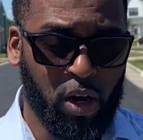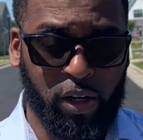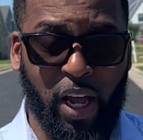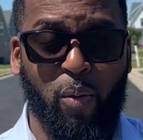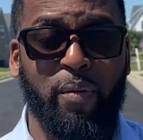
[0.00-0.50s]

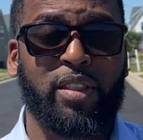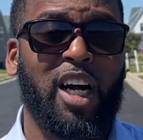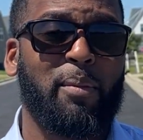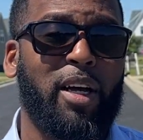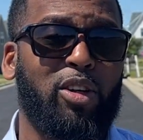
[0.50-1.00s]
Okay, when we
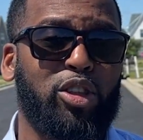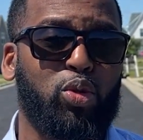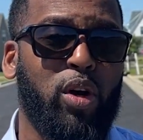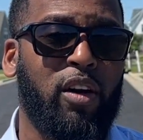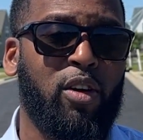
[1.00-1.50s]
talk about those
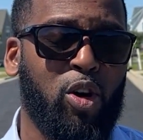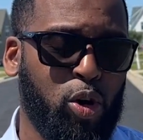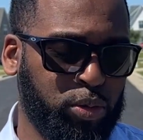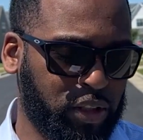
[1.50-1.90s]
12 homes